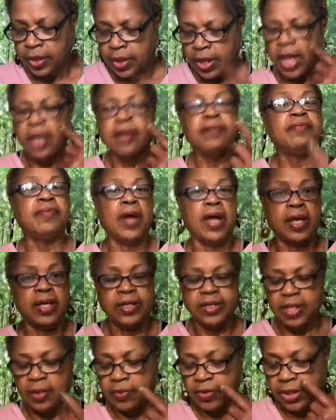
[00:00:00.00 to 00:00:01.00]

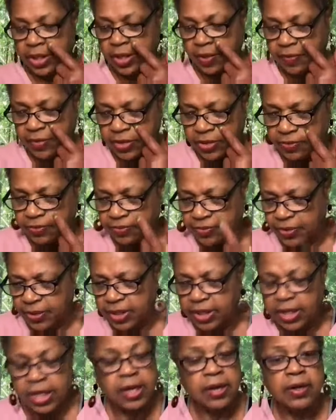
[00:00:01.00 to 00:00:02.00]
advice. I want to give you some
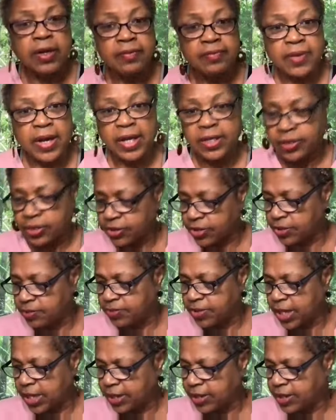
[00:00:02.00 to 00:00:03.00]
foot care advice and some
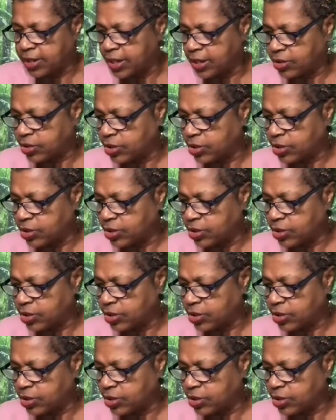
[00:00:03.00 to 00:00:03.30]
techniques